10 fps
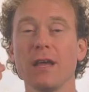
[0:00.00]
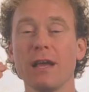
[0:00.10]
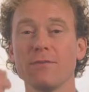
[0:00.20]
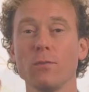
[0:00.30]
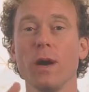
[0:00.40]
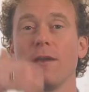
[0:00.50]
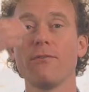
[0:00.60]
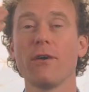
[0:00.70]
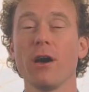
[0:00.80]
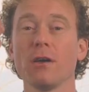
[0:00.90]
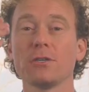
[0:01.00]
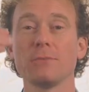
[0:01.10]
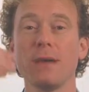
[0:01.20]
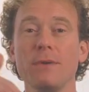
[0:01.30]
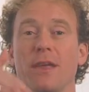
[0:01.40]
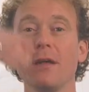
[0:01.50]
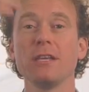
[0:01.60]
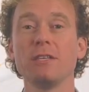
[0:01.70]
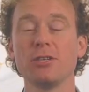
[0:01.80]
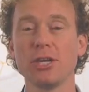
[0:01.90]
and they'll have to wait for an answer. Maybe they'll
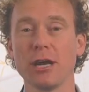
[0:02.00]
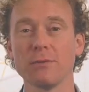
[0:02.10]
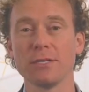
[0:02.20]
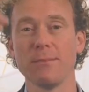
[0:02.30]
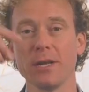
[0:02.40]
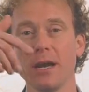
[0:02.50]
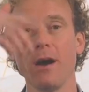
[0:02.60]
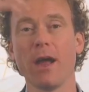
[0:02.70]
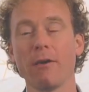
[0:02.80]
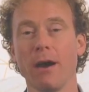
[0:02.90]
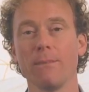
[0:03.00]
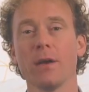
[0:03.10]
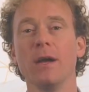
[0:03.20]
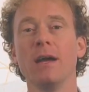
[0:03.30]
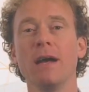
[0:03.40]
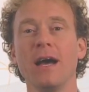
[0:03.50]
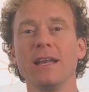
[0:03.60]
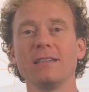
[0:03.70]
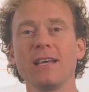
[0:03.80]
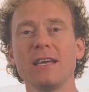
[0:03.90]
need to check with somebody higher up. And
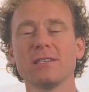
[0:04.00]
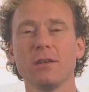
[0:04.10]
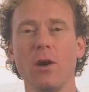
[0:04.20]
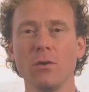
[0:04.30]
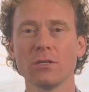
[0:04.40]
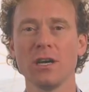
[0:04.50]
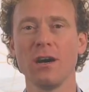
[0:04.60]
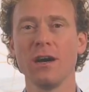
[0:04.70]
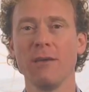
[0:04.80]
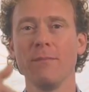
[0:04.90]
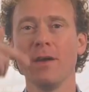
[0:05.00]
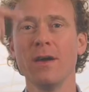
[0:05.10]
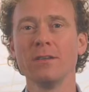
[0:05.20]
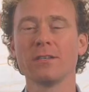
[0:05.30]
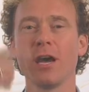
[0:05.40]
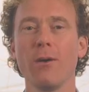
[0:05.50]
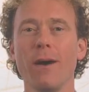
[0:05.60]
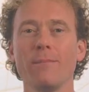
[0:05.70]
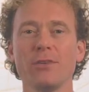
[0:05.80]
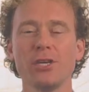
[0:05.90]
it takes a long time to go
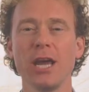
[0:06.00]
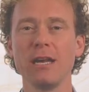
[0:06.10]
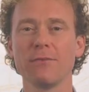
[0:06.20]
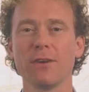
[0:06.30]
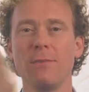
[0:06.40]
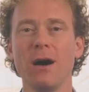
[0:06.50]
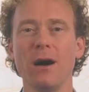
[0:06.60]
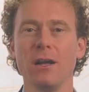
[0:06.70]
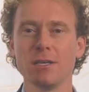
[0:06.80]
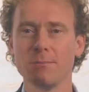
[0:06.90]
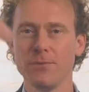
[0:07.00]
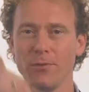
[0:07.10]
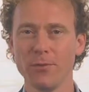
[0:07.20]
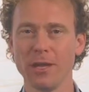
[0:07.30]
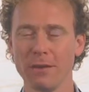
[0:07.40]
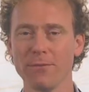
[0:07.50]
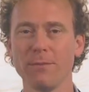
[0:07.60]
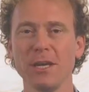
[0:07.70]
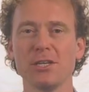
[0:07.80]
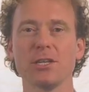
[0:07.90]
up the chain of command before the
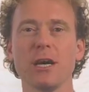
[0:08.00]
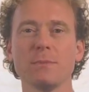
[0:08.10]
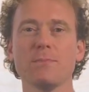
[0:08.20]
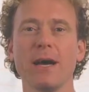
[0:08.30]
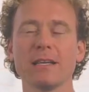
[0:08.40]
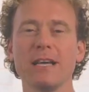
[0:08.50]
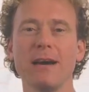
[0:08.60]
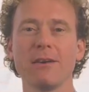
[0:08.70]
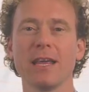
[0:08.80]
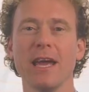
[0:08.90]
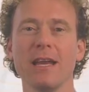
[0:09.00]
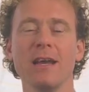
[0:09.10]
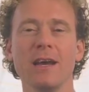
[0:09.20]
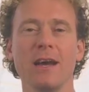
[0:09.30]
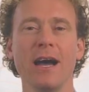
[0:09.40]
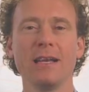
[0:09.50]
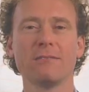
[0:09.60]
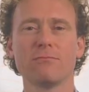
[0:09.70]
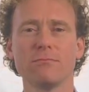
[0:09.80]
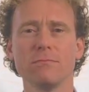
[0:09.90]
information comes back down again, and
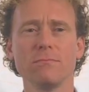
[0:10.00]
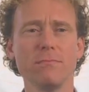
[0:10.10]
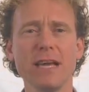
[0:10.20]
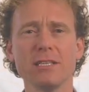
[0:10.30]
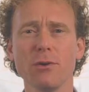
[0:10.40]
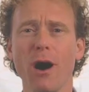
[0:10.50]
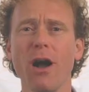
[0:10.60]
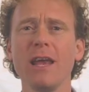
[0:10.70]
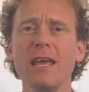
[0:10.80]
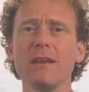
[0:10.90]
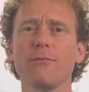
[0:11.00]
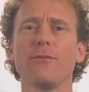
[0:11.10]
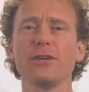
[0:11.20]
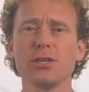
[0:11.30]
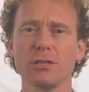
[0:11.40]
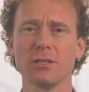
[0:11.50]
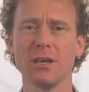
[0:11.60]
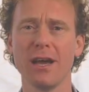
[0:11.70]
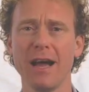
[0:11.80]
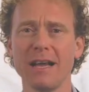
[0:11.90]
makes you highly inefficient
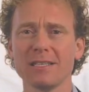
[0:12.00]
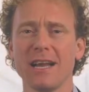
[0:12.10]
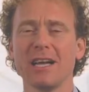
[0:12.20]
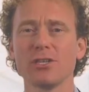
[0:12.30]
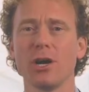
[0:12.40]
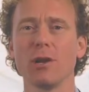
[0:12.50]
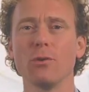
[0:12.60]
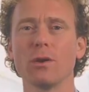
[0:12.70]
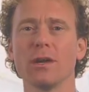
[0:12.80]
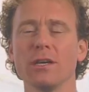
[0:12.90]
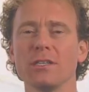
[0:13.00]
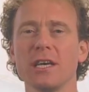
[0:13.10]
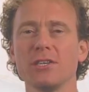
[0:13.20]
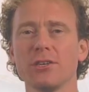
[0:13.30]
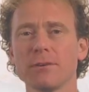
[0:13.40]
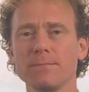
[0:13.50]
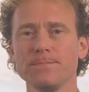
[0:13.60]
as an agile organization.